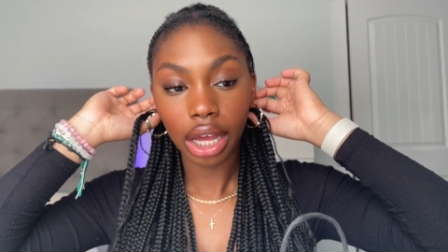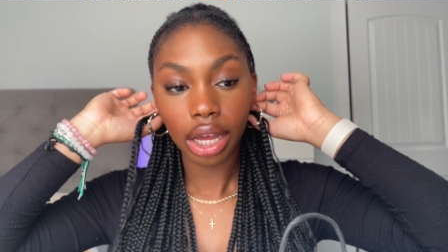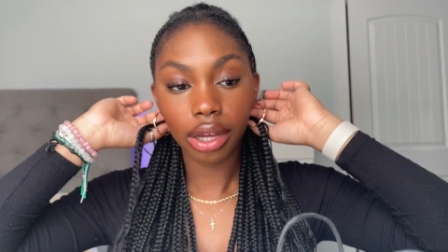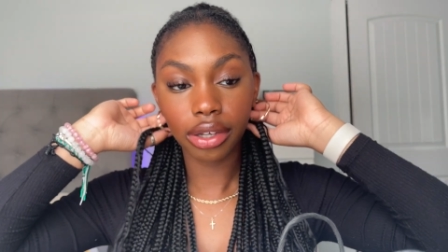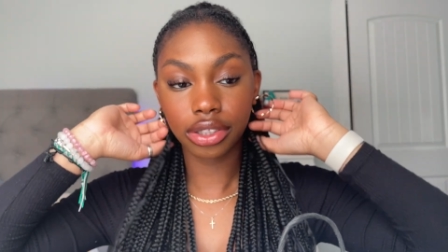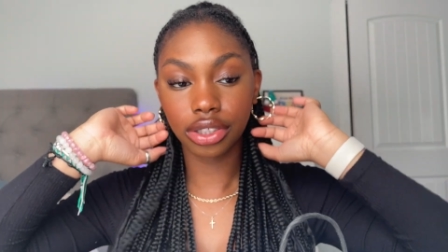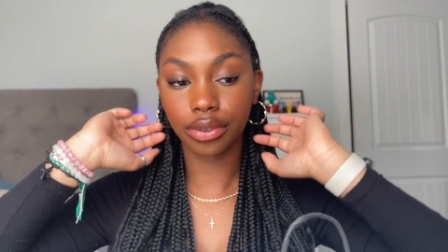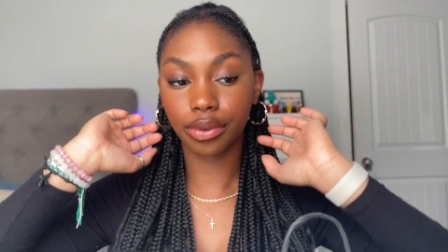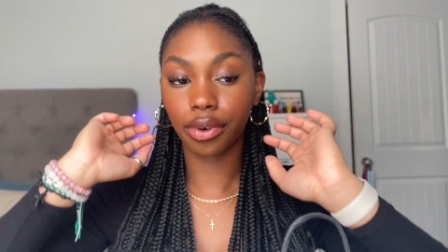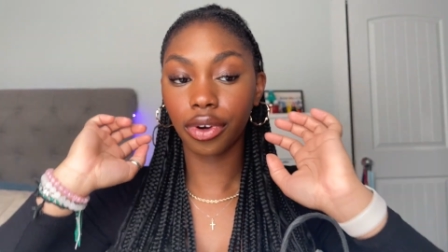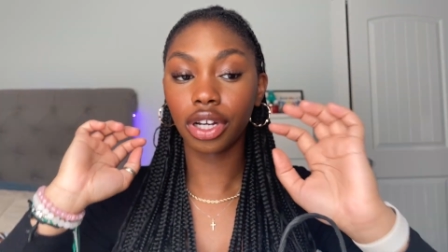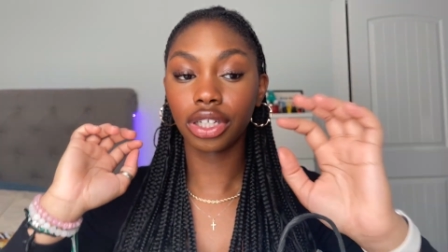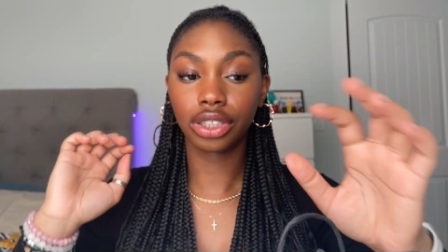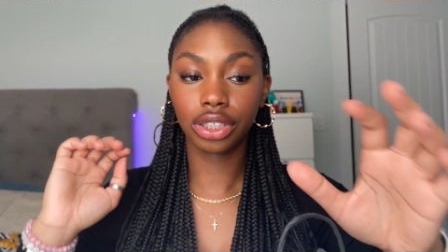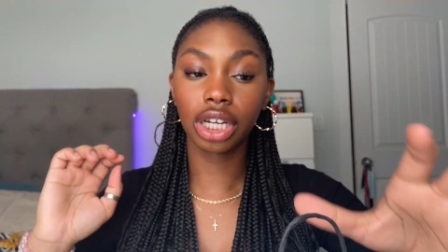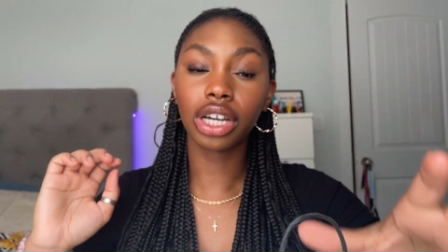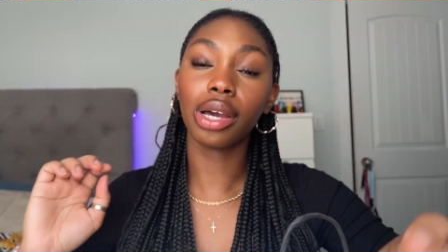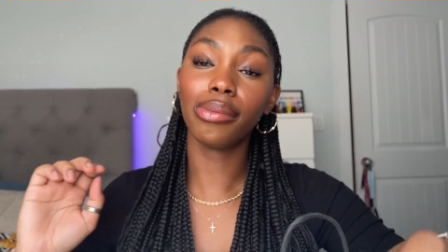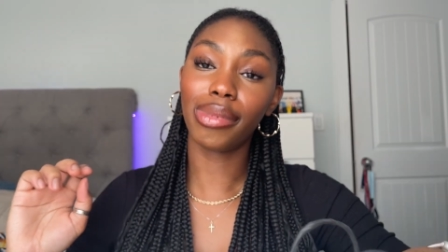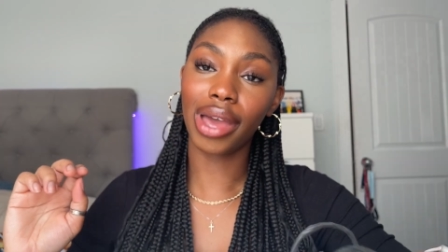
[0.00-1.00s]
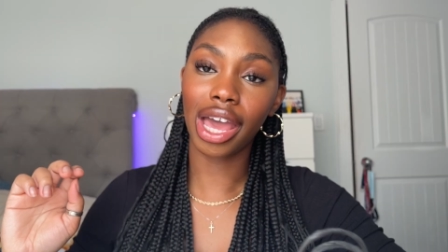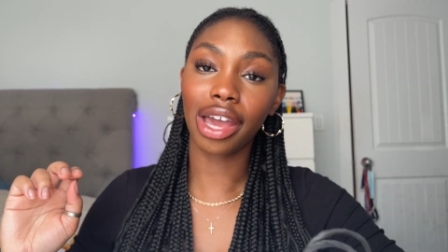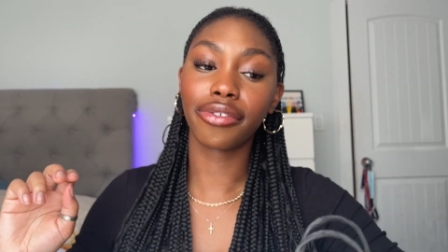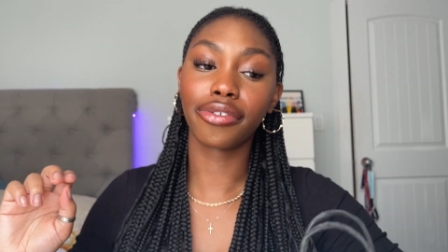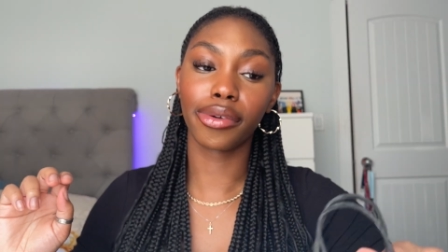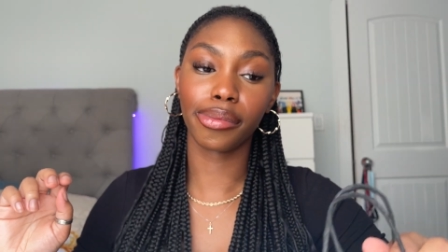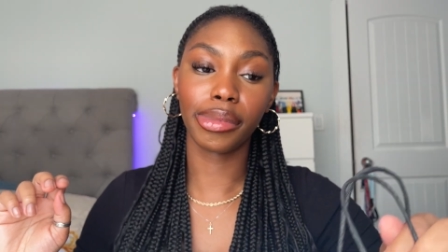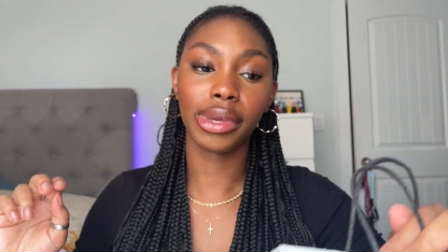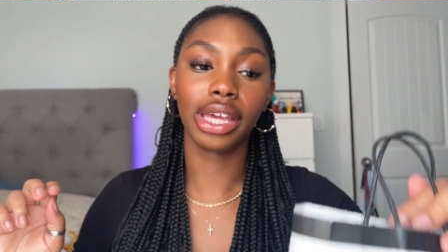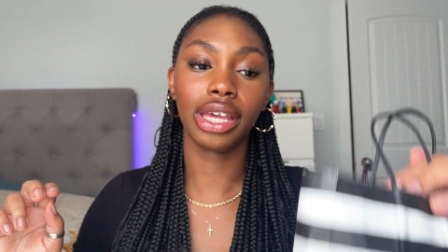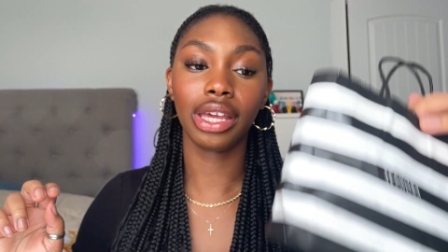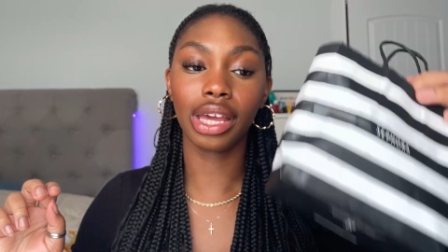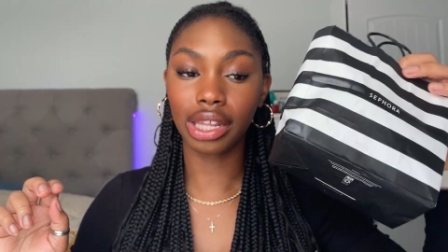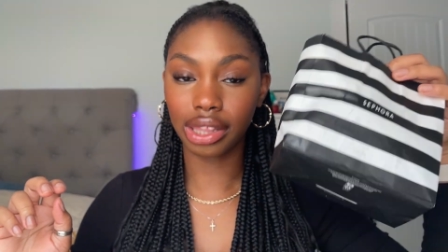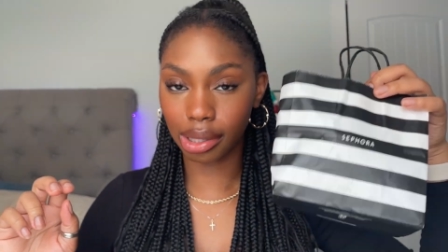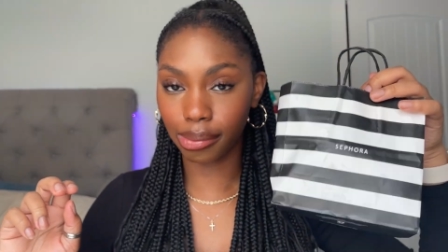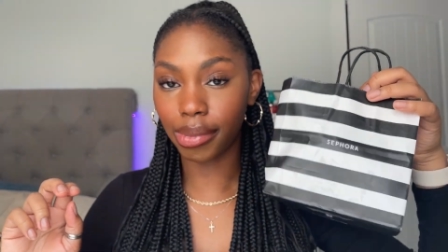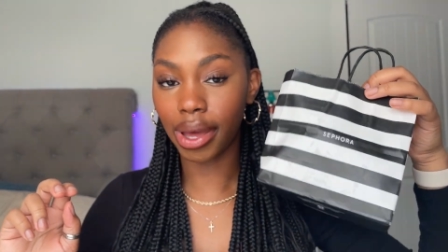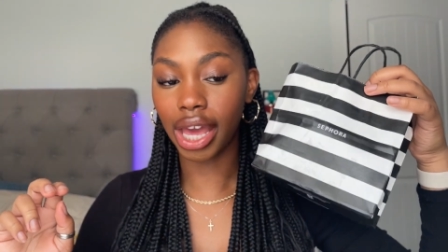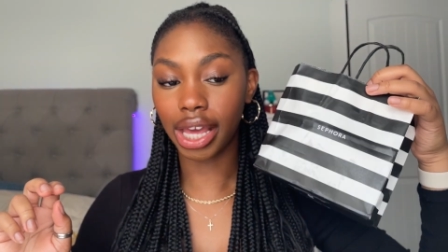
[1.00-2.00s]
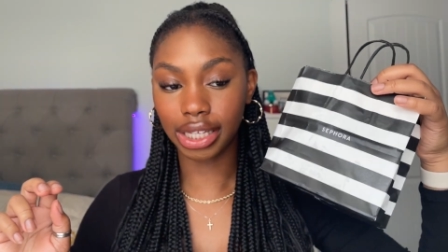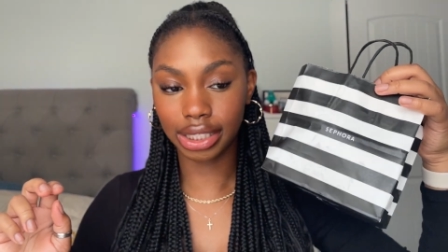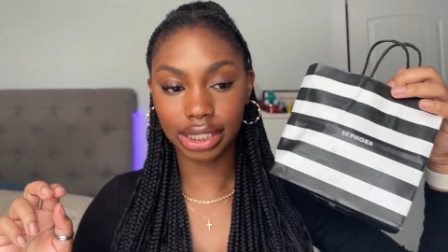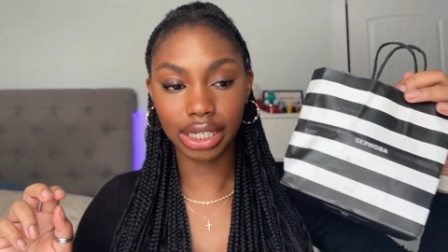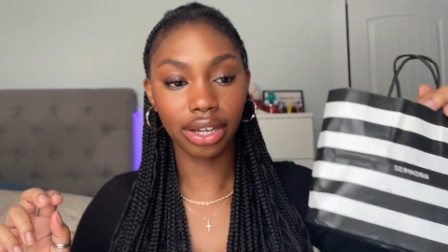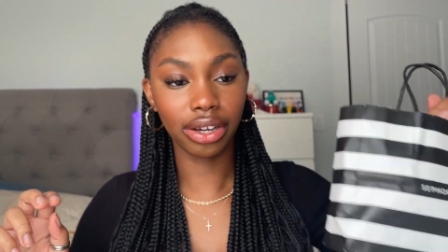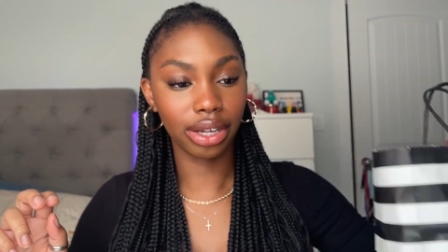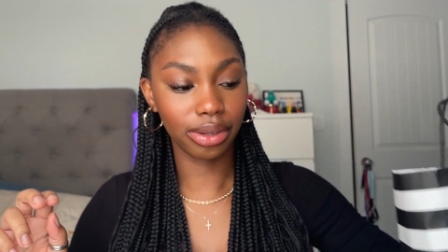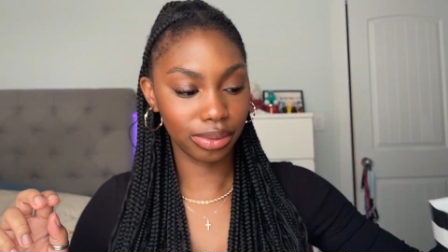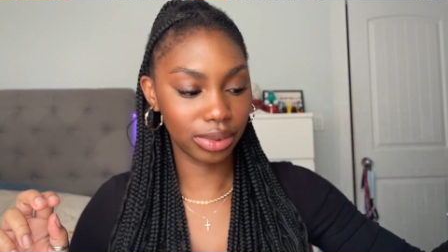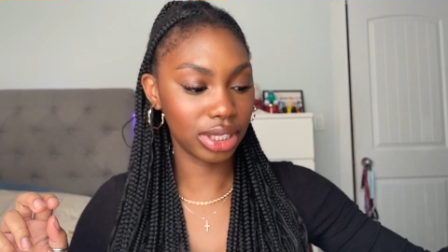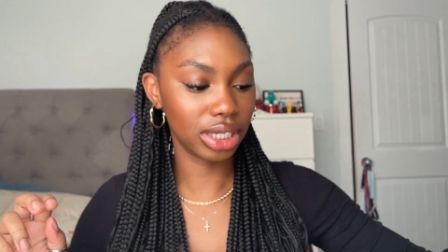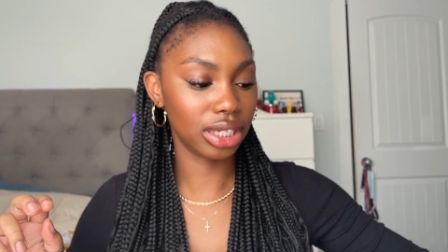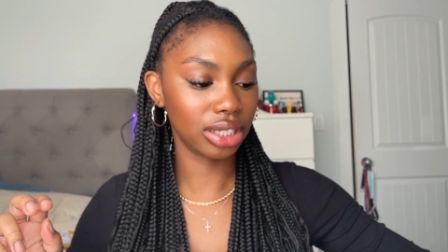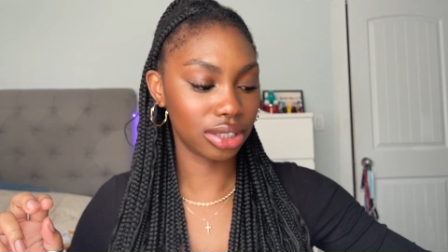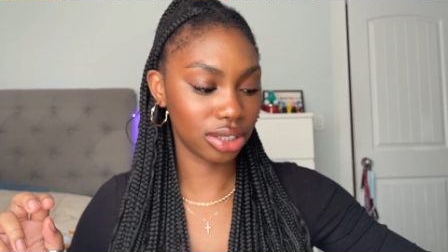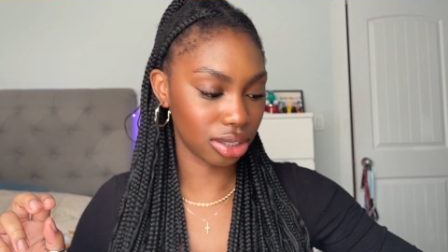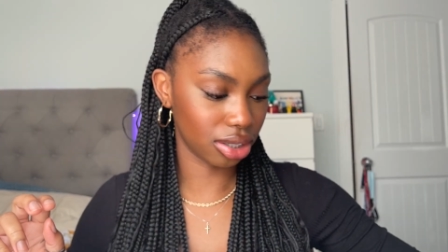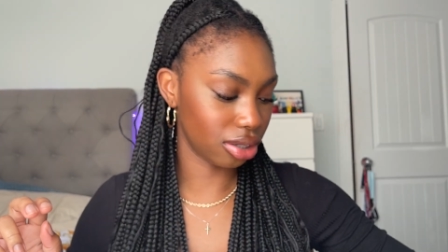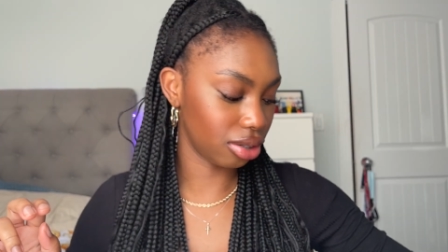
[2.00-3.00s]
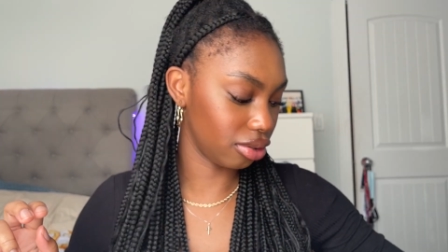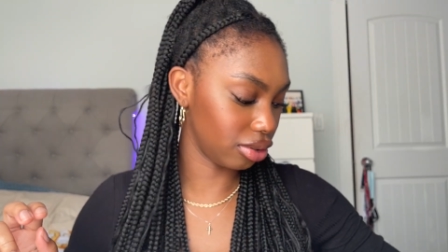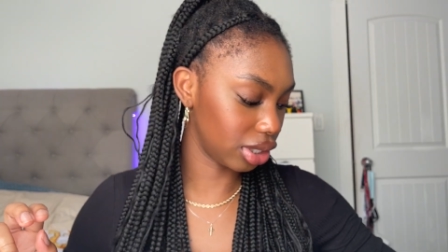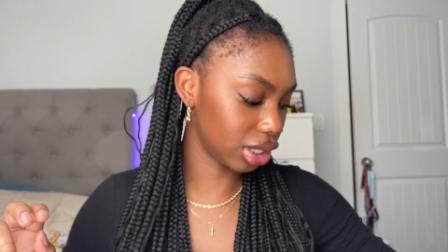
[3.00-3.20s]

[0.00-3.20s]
Sephora took a bag from me, and the bag is now empty. So